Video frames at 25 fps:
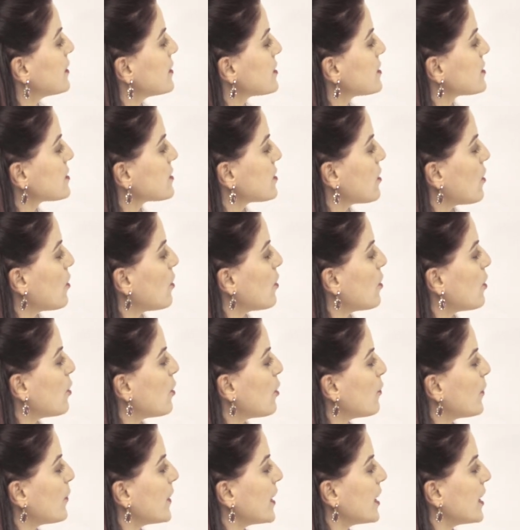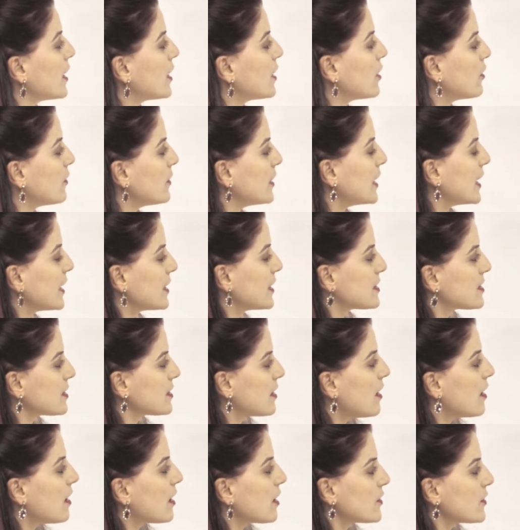so we connect
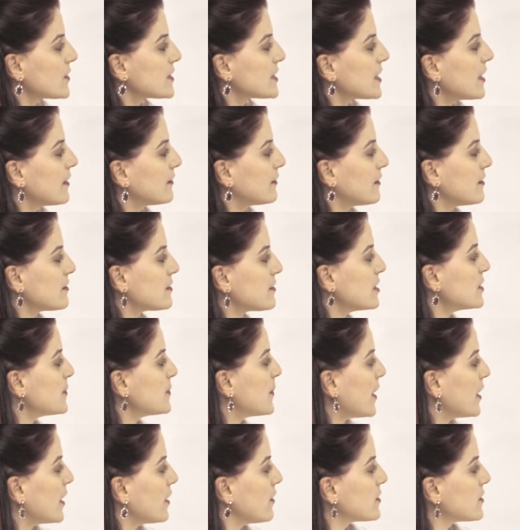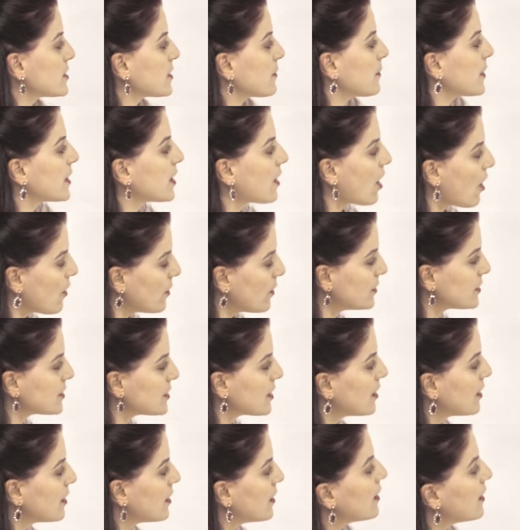our sentences by using because.
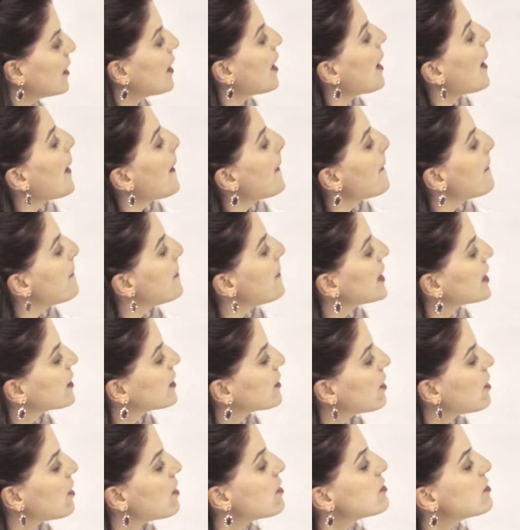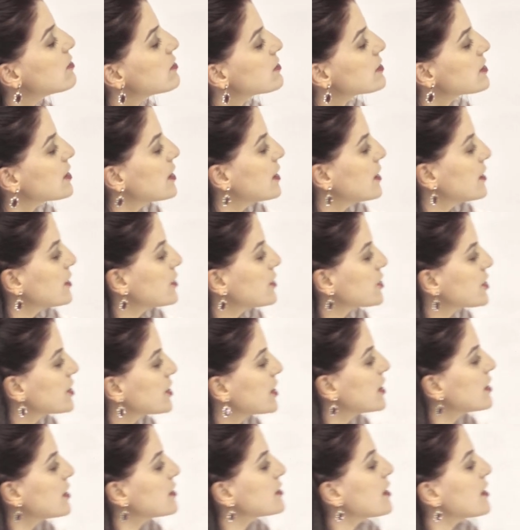Because
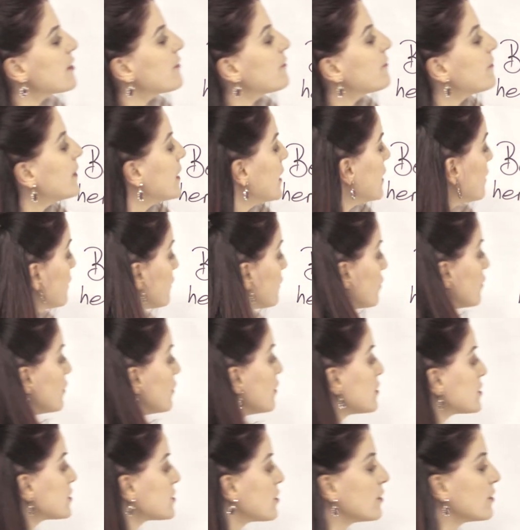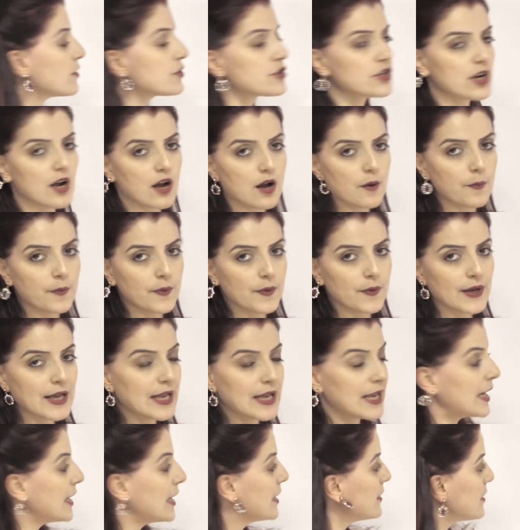she is afraid to lose her job,
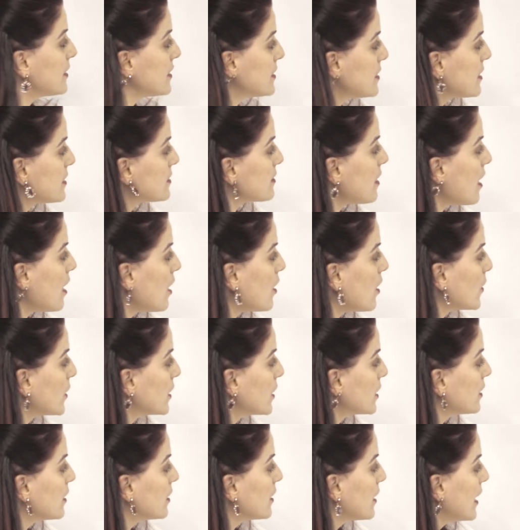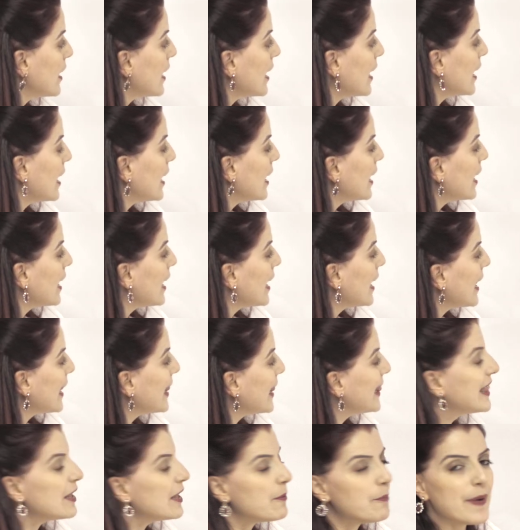this is our
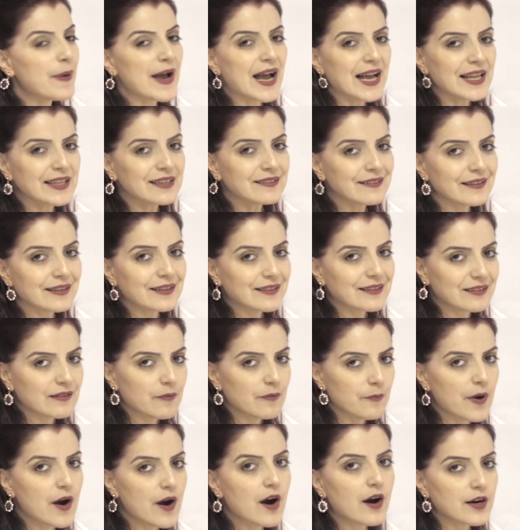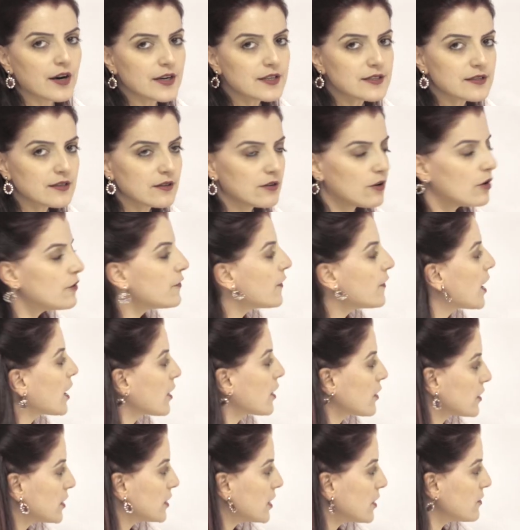dependent part of
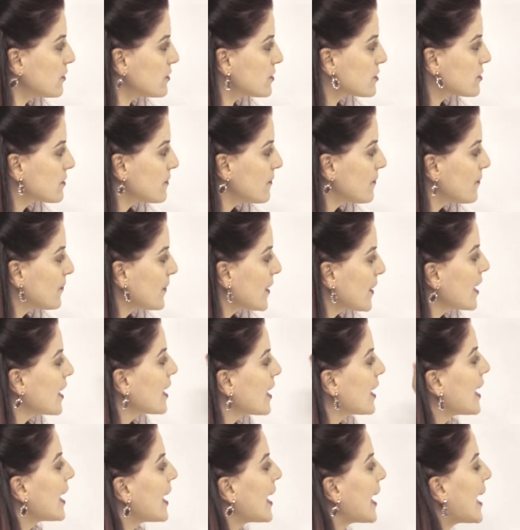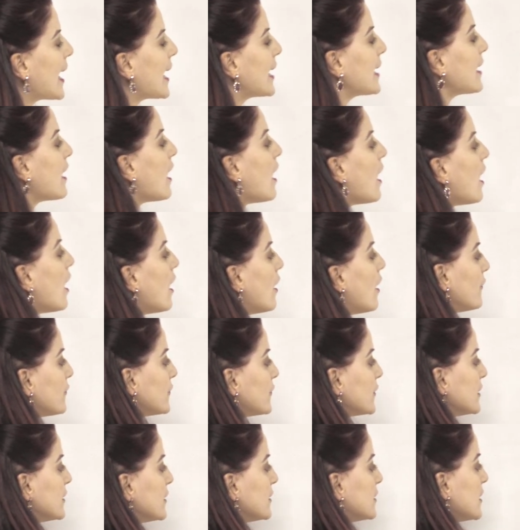our clause. And
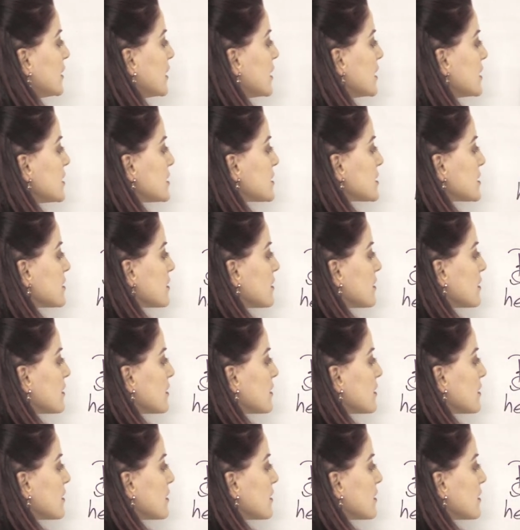after this